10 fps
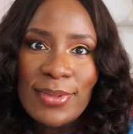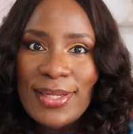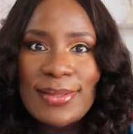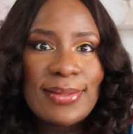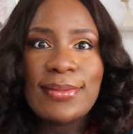
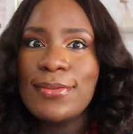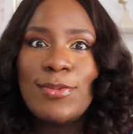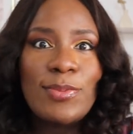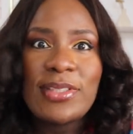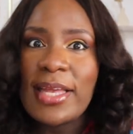Next thing, the
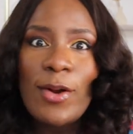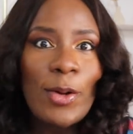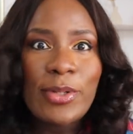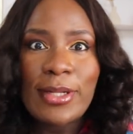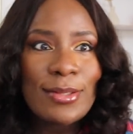baby started
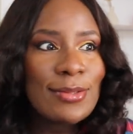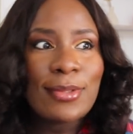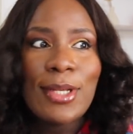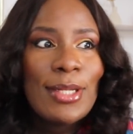coming out.